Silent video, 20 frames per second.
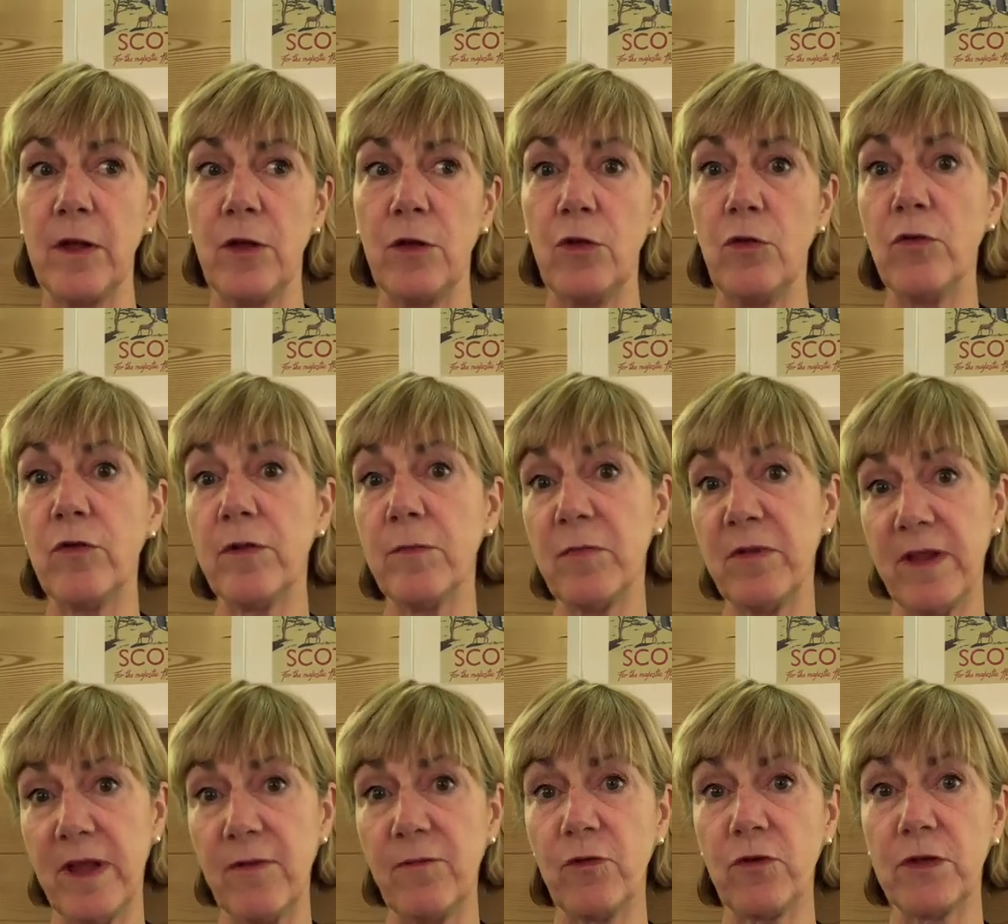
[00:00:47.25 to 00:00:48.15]
use them
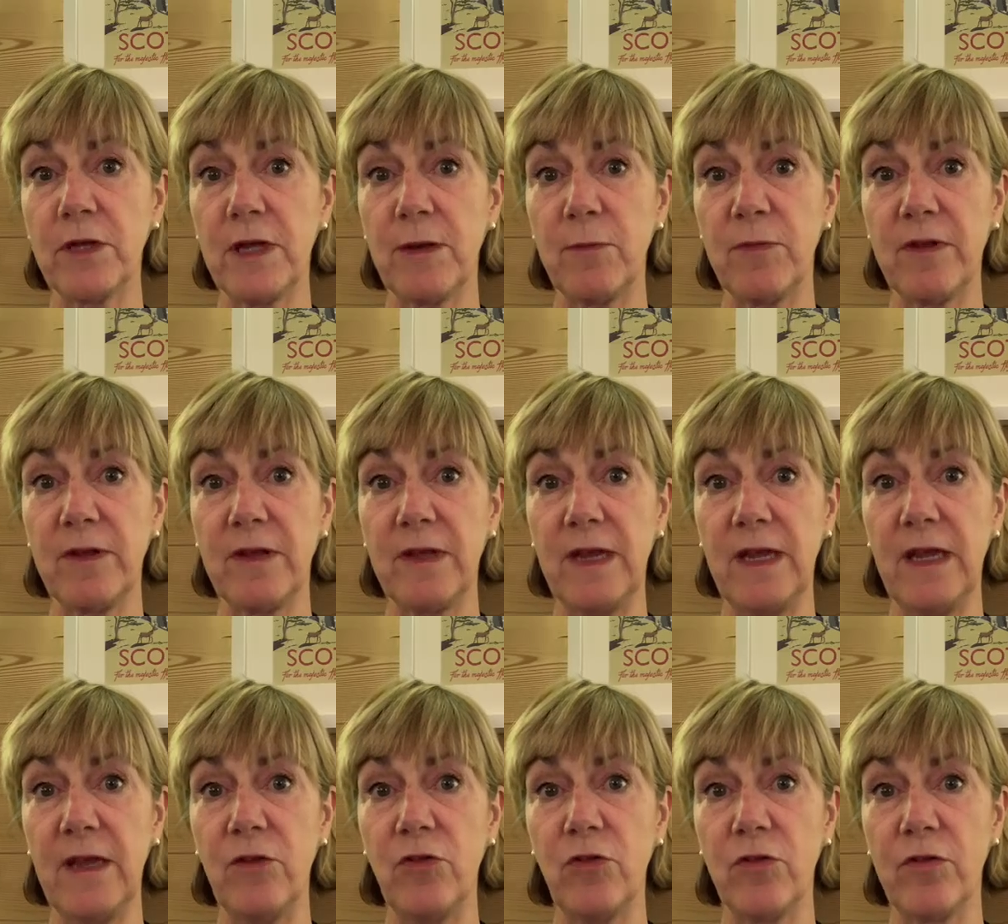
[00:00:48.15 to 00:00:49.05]
several times a
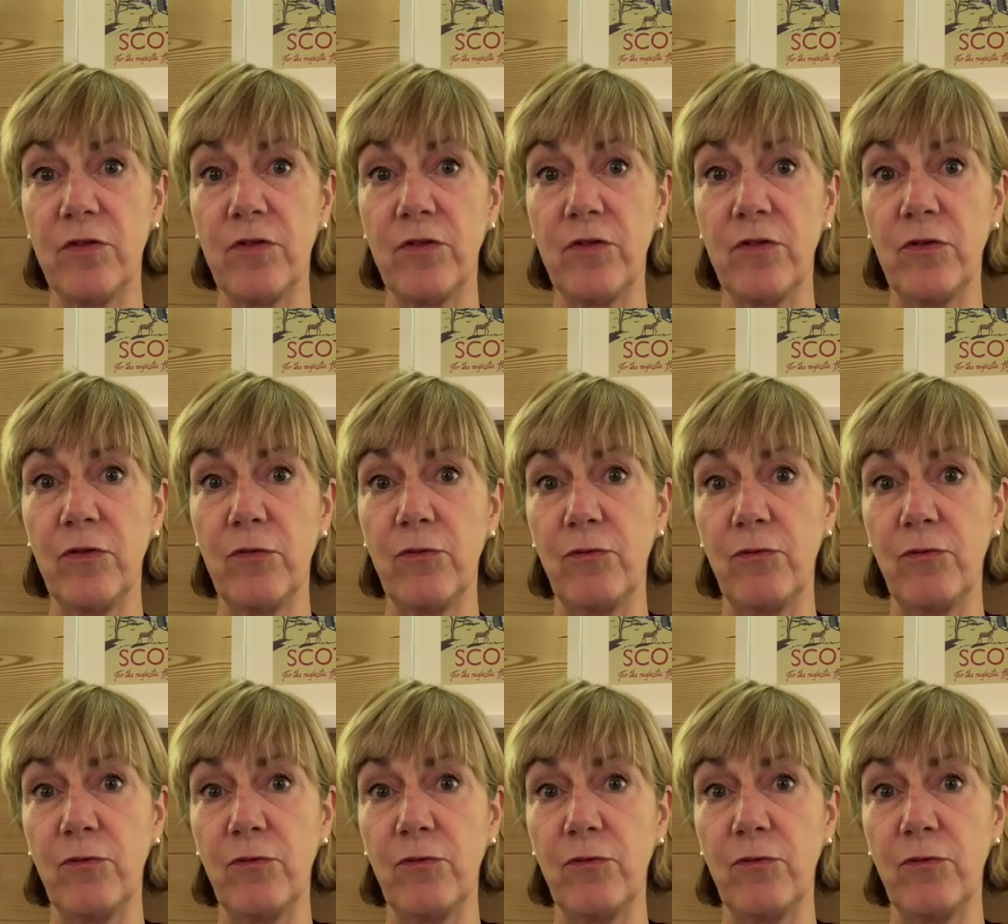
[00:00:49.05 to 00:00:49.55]
day just to